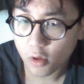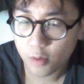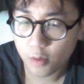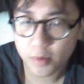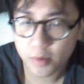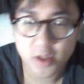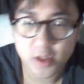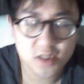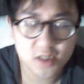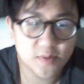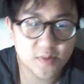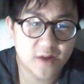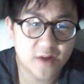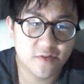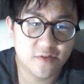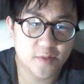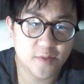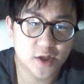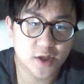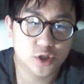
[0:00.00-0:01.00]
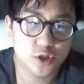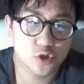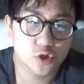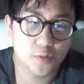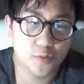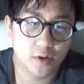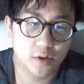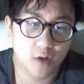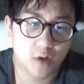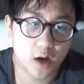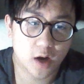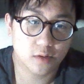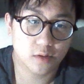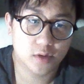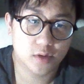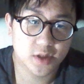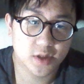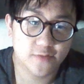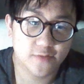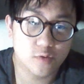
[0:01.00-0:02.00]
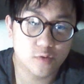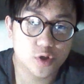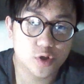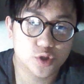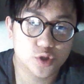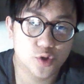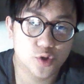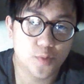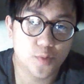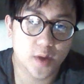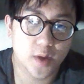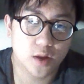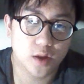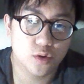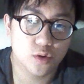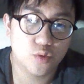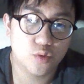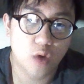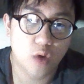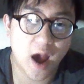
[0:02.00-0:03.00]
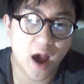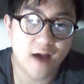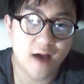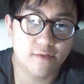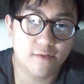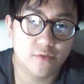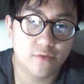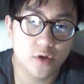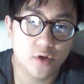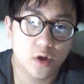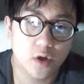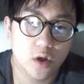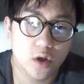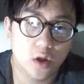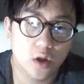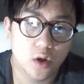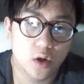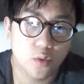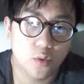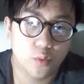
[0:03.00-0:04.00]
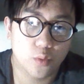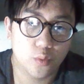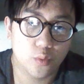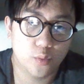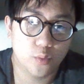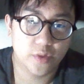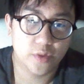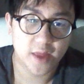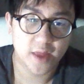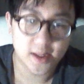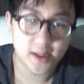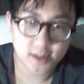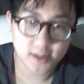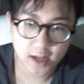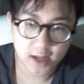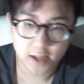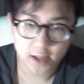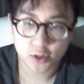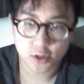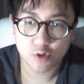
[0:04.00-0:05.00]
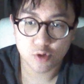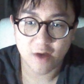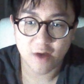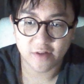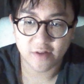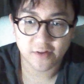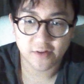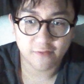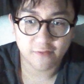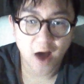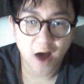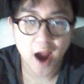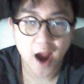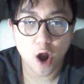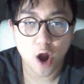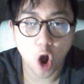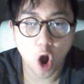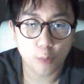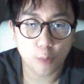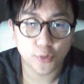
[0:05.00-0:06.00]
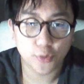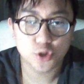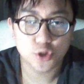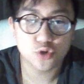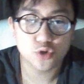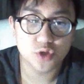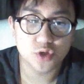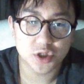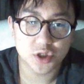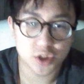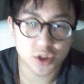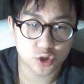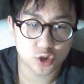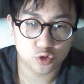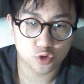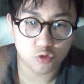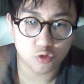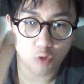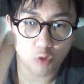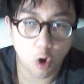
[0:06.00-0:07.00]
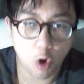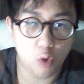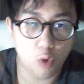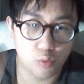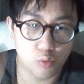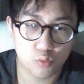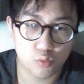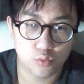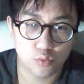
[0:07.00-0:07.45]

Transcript: But this is the benefit of being stupid, right? Because if you are stupid, you have, with the internet, you have a divine opportunity to grow.